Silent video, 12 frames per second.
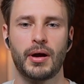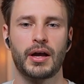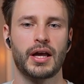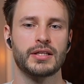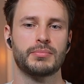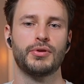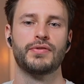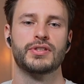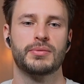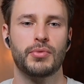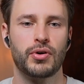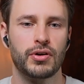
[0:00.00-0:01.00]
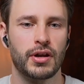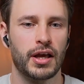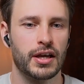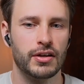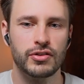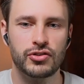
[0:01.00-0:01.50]
I guess, moving on to more
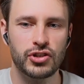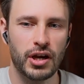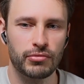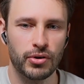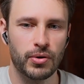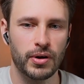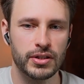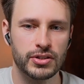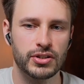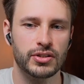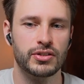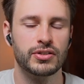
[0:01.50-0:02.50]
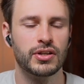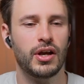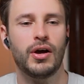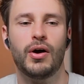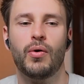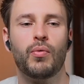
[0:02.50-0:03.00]
like general questions.
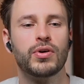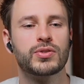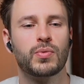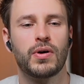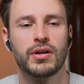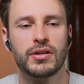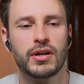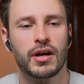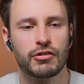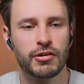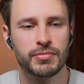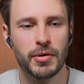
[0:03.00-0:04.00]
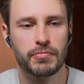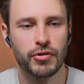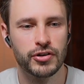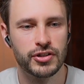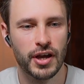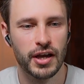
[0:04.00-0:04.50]
What's one crypto
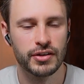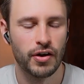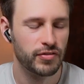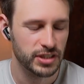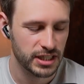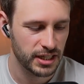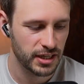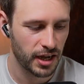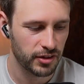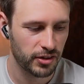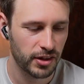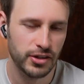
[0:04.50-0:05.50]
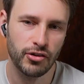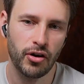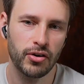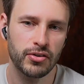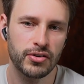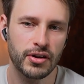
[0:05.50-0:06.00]
project, obviously other than your
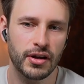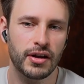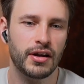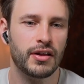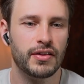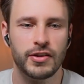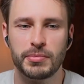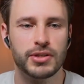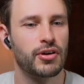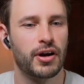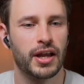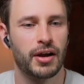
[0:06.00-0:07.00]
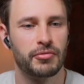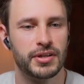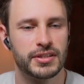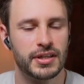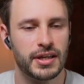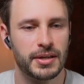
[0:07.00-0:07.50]
own, that you've been trying out
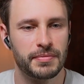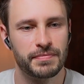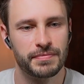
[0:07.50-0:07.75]
recently?